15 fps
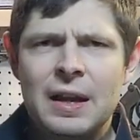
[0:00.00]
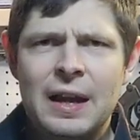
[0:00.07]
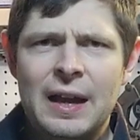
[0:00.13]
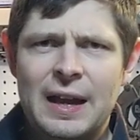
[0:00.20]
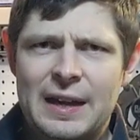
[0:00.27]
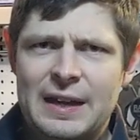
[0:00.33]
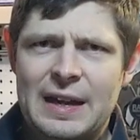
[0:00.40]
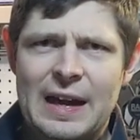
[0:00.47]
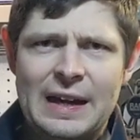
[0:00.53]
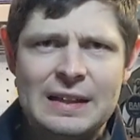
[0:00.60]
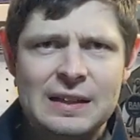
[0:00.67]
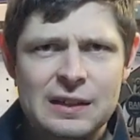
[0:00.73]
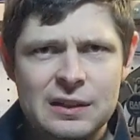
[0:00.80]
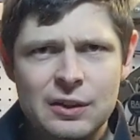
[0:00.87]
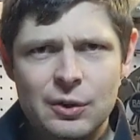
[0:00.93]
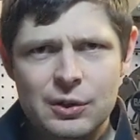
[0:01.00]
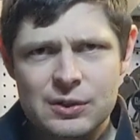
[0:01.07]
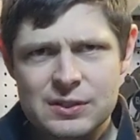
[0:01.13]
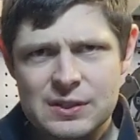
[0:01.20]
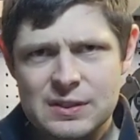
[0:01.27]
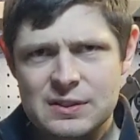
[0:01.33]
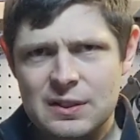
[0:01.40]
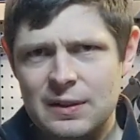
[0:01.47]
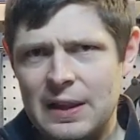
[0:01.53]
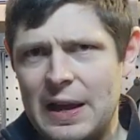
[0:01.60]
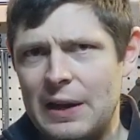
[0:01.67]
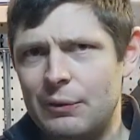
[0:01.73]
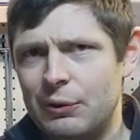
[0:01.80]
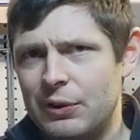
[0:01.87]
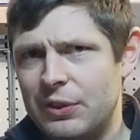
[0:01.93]
and I didn't notice this a
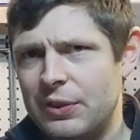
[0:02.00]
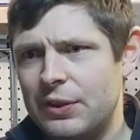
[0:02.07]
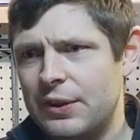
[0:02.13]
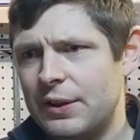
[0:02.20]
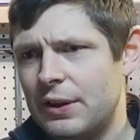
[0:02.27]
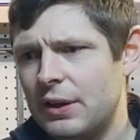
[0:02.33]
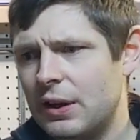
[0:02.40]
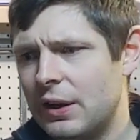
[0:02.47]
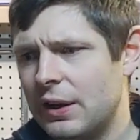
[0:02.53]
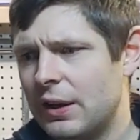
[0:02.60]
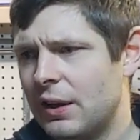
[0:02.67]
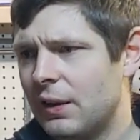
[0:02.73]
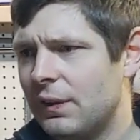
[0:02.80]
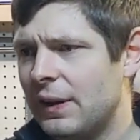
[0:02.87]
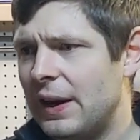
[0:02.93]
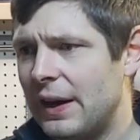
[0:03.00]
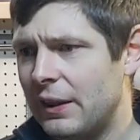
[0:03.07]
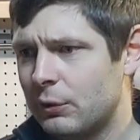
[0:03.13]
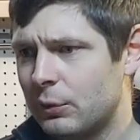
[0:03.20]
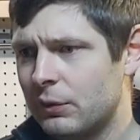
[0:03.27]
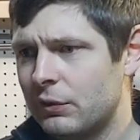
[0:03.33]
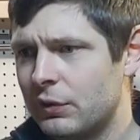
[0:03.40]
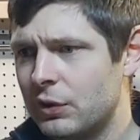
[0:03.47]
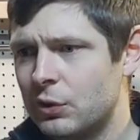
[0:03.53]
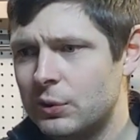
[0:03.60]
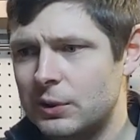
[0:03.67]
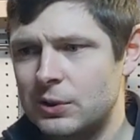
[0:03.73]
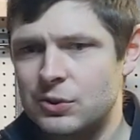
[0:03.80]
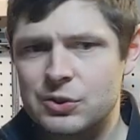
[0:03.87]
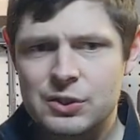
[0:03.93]
lot with a lot of the
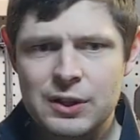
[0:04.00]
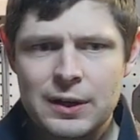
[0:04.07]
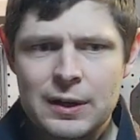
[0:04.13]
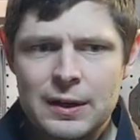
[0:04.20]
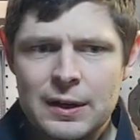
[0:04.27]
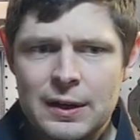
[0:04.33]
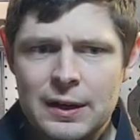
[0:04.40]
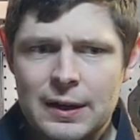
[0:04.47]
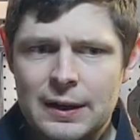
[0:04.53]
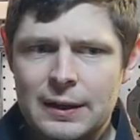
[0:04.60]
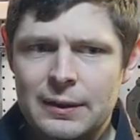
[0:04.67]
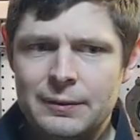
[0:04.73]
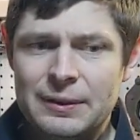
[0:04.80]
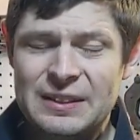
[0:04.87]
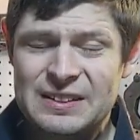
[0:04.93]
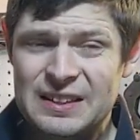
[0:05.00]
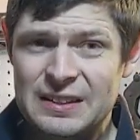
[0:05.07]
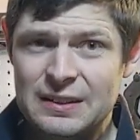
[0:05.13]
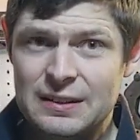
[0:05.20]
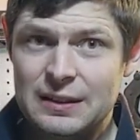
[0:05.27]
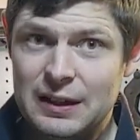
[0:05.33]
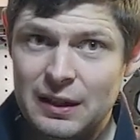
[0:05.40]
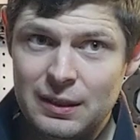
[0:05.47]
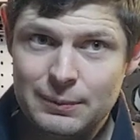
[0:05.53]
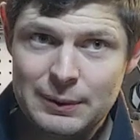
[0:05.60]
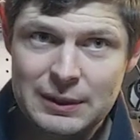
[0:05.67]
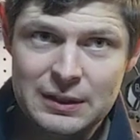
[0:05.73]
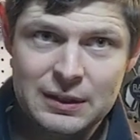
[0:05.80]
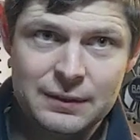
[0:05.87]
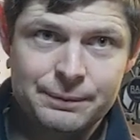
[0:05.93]
reviewers, because they tend to
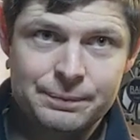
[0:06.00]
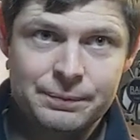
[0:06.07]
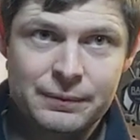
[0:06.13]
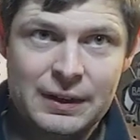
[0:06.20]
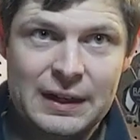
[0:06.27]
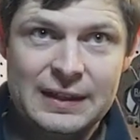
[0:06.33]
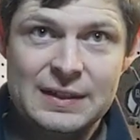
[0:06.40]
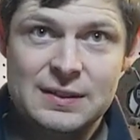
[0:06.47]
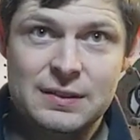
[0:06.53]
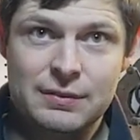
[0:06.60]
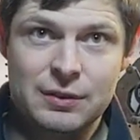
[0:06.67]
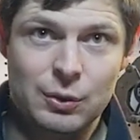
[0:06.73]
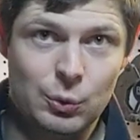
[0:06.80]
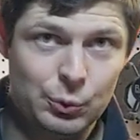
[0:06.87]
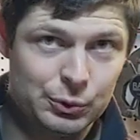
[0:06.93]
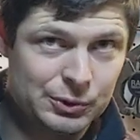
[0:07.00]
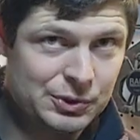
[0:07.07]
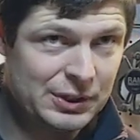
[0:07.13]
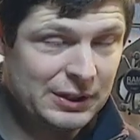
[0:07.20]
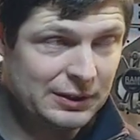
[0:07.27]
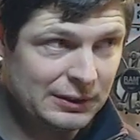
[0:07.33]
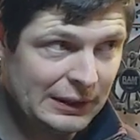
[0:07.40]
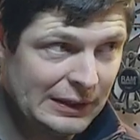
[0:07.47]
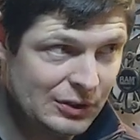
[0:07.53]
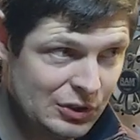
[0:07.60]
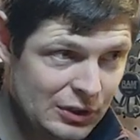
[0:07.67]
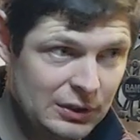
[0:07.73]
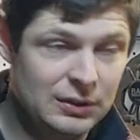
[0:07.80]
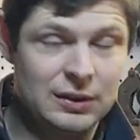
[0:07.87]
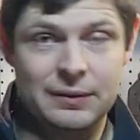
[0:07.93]
be, I guess, of the older
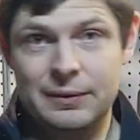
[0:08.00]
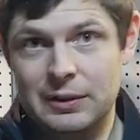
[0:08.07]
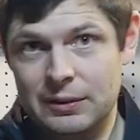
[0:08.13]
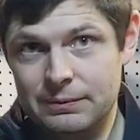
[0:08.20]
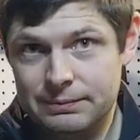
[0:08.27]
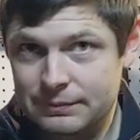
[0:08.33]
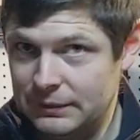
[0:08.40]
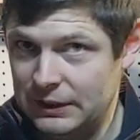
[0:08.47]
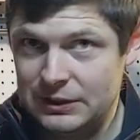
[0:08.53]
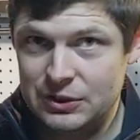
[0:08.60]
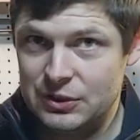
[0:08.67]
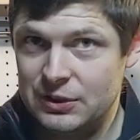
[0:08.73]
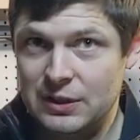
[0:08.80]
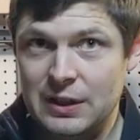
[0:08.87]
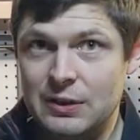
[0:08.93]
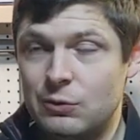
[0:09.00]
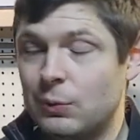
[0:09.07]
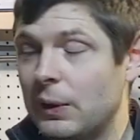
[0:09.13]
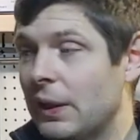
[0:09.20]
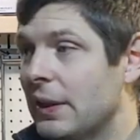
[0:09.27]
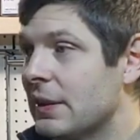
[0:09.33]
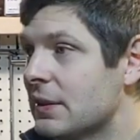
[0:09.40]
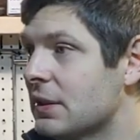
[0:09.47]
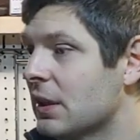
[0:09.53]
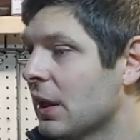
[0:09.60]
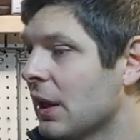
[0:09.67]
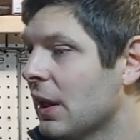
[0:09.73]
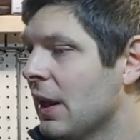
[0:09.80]
generation. I mean, it just is what it is.